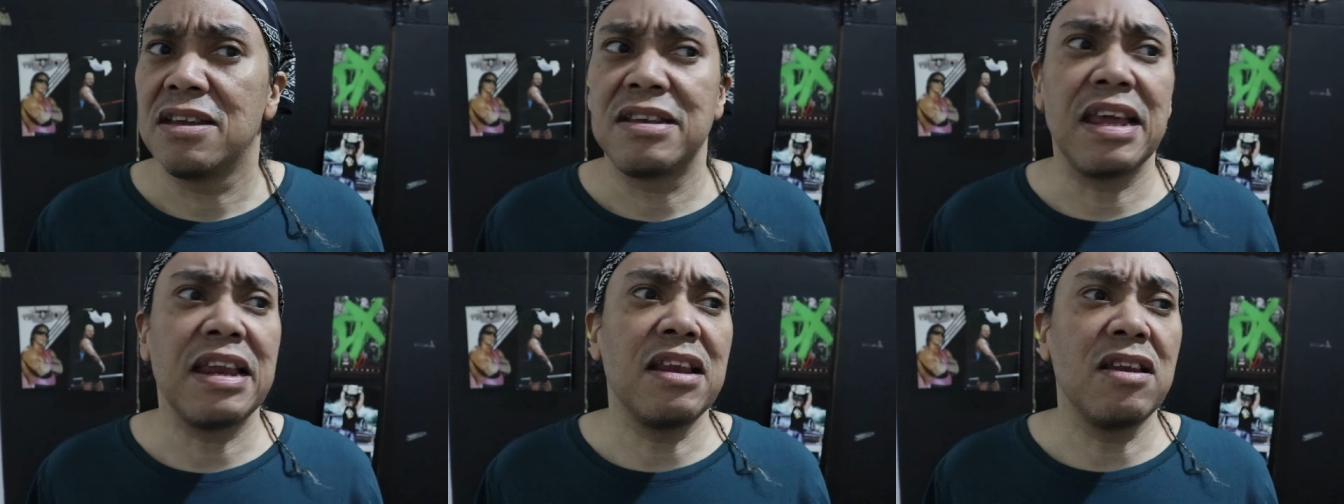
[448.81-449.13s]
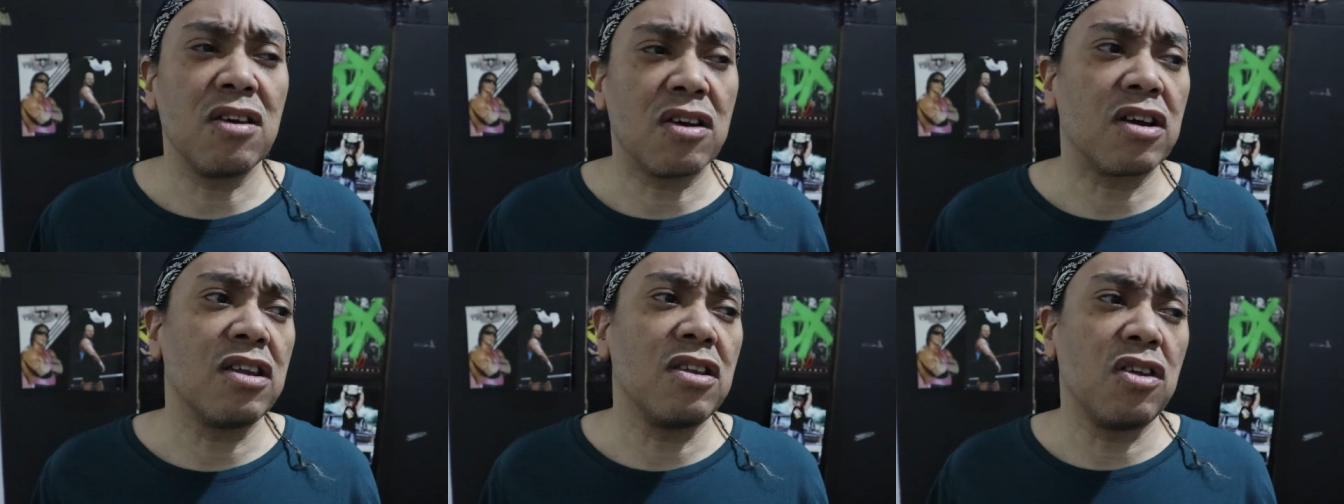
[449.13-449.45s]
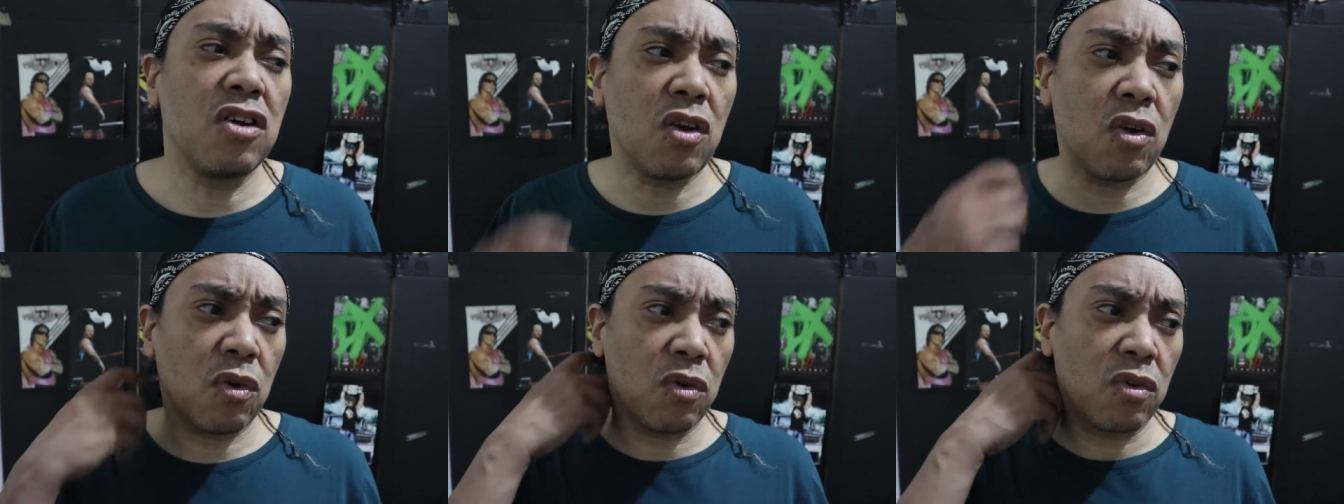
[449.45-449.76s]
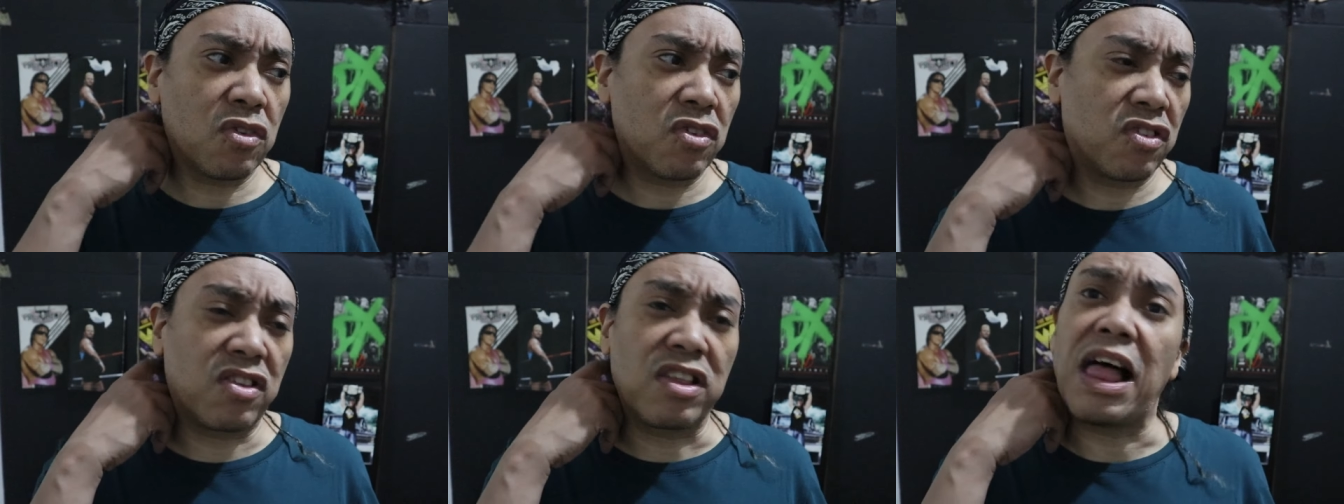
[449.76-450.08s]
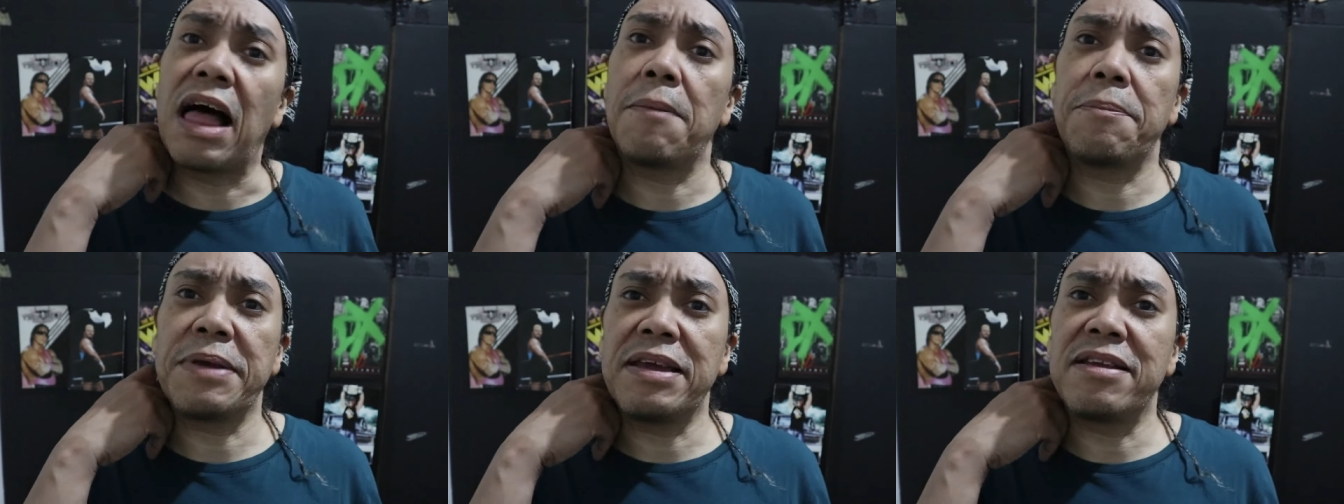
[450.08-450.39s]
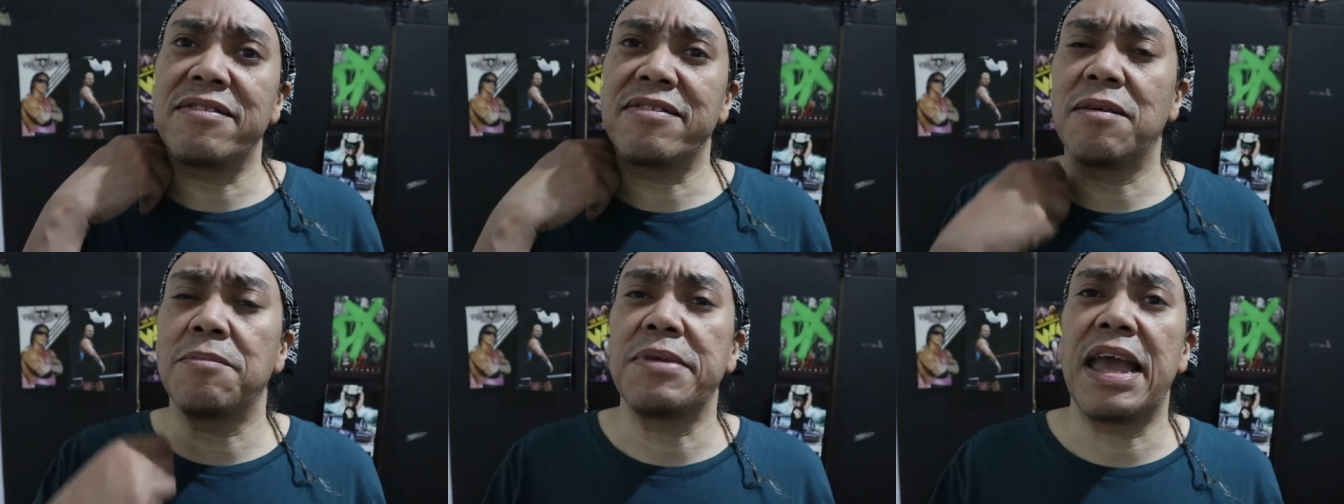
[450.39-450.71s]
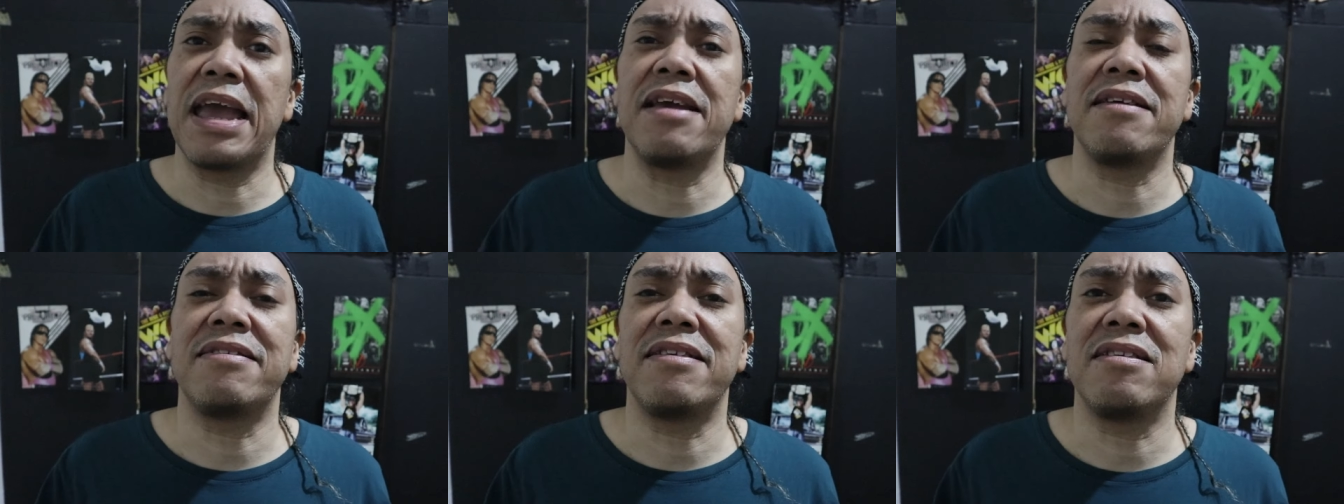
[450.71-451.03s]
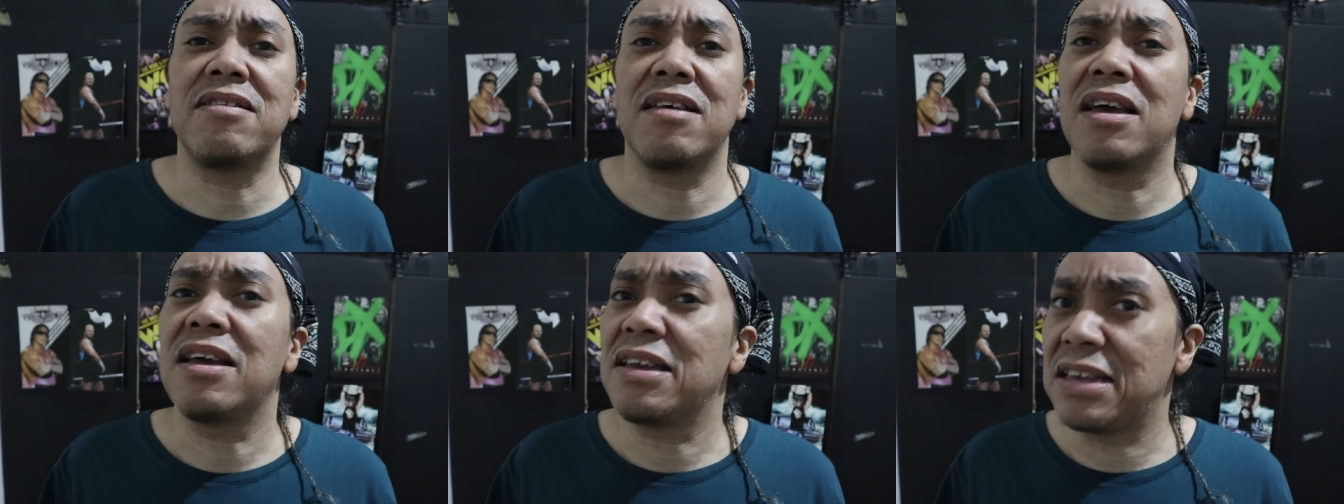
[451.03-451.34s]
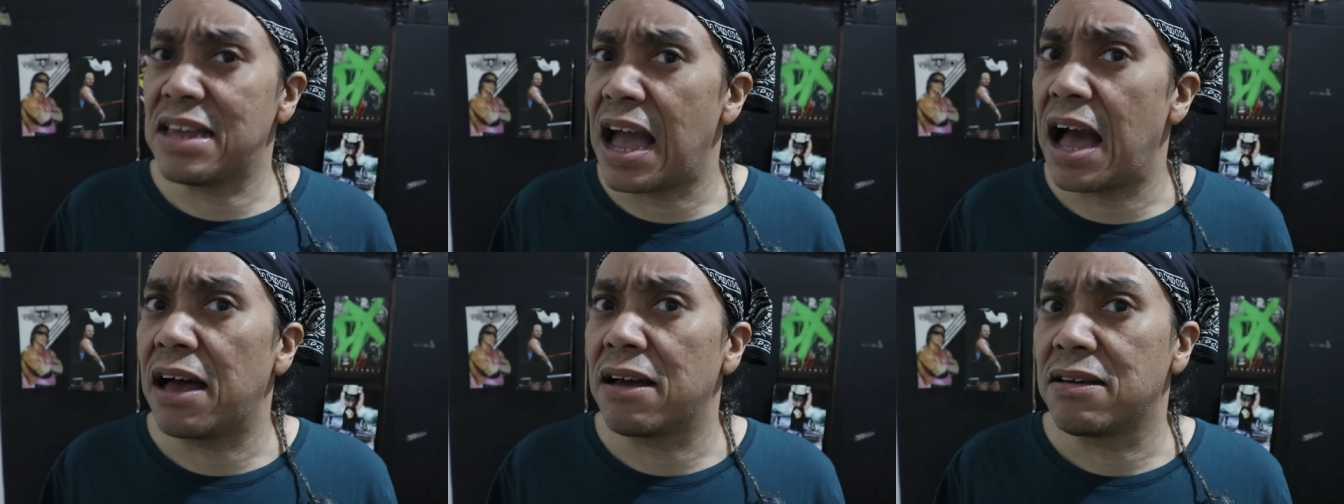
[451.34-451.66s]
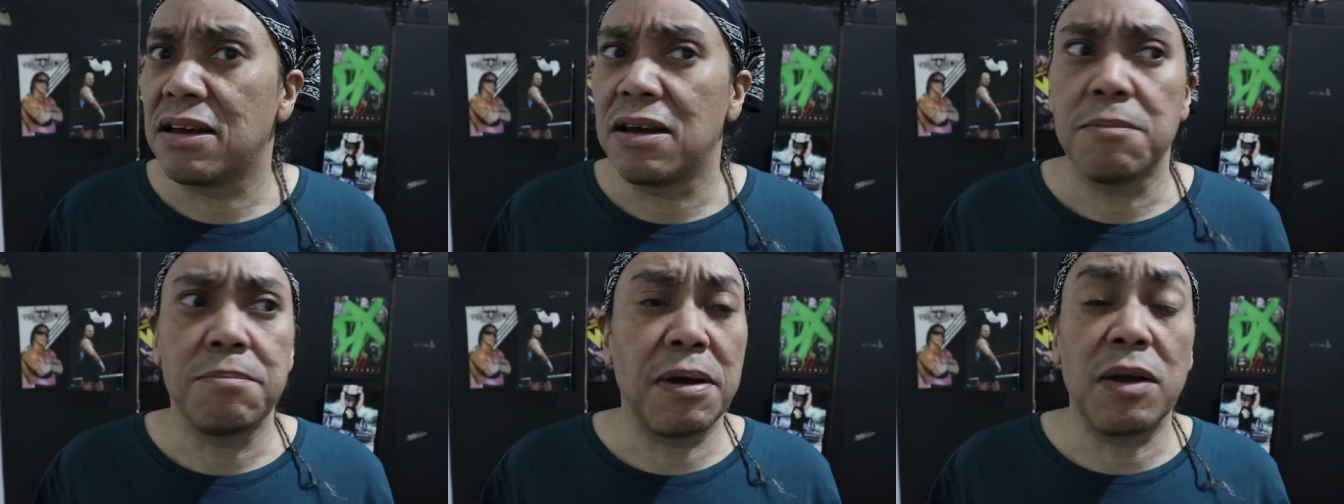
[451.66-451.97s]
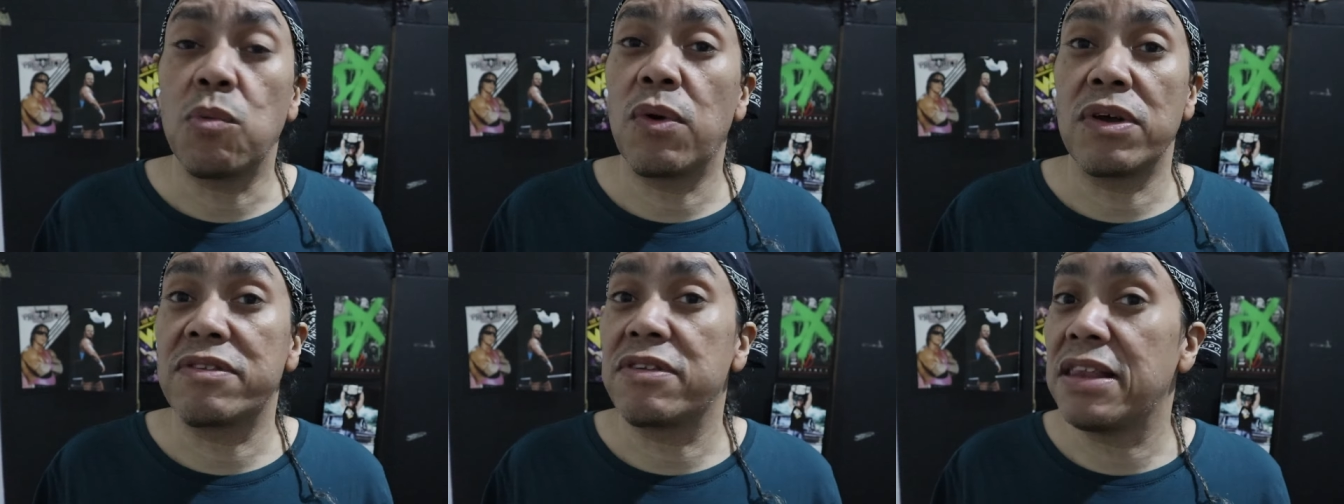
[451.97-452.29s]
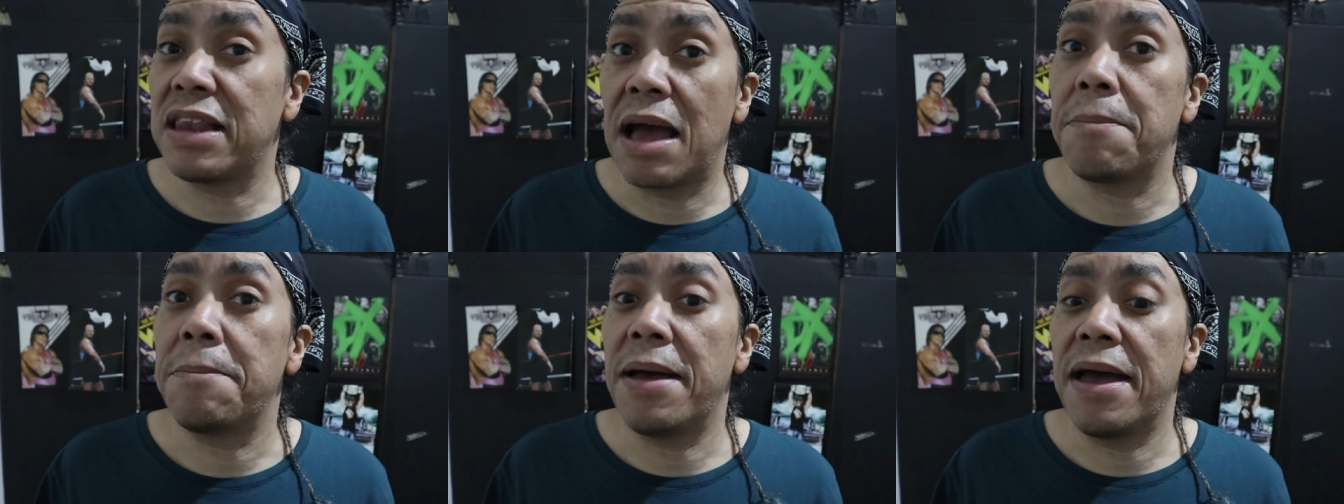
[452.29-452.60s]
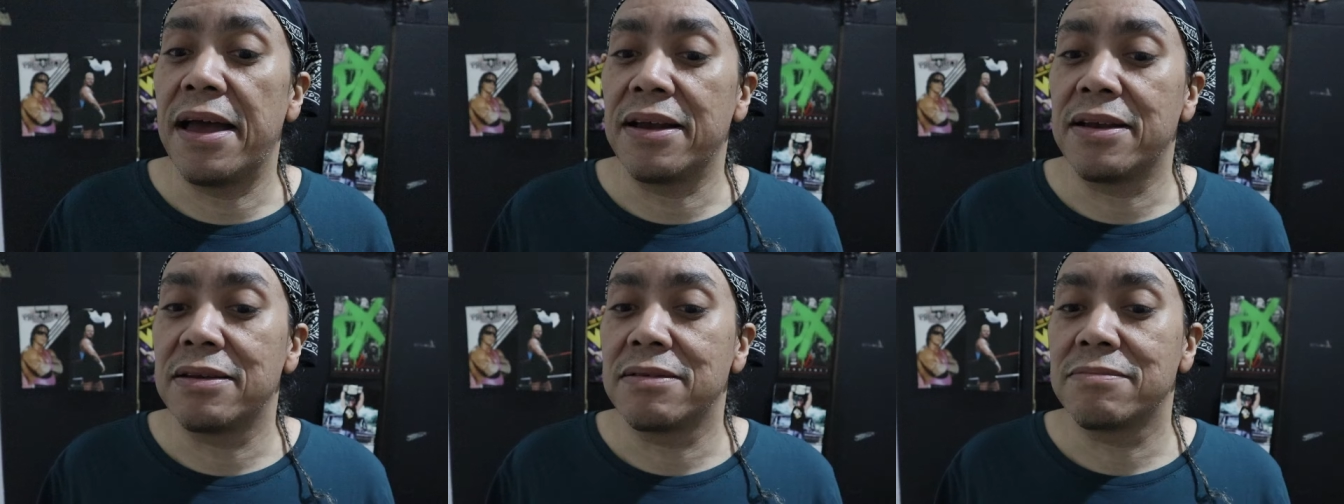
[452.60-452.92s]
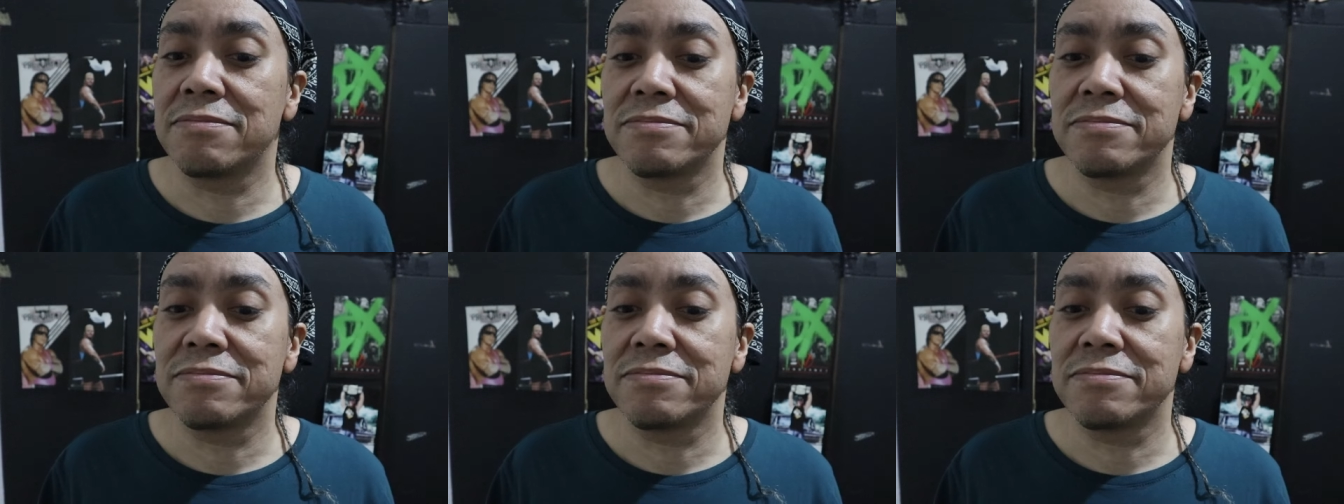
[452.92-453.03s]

Did he look a little sloppy in some cases? Yeah, but it wasn't that bad.